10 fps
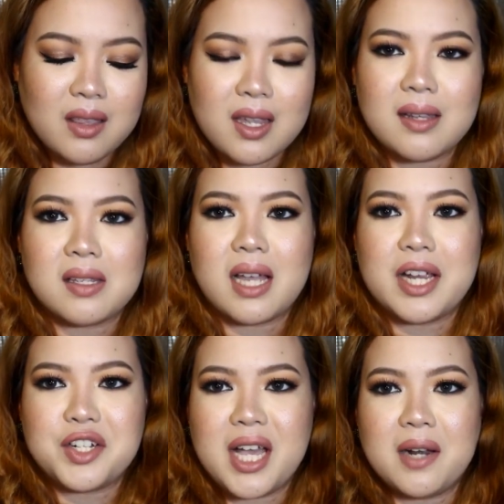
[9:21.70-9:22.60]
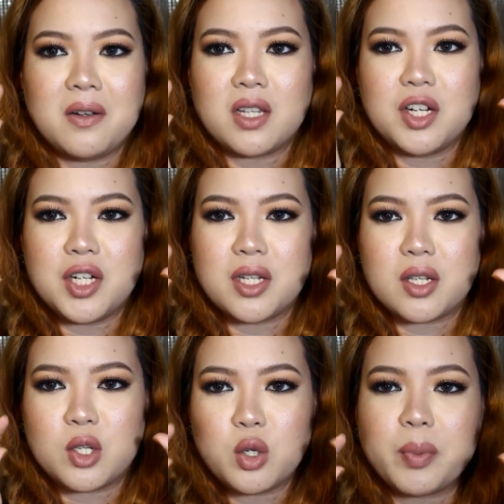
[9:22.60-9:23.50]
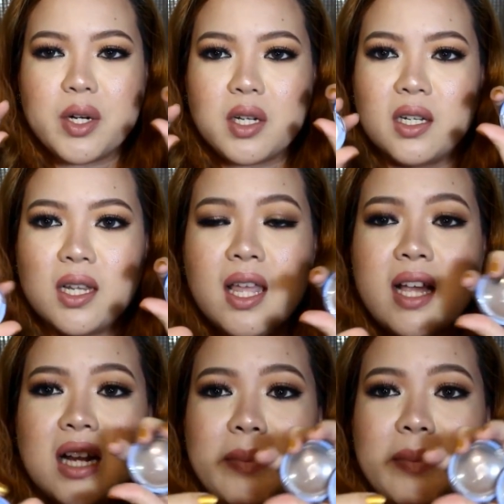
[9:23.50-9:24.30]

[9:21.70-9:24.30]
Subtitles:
These eyeshadows are just super good.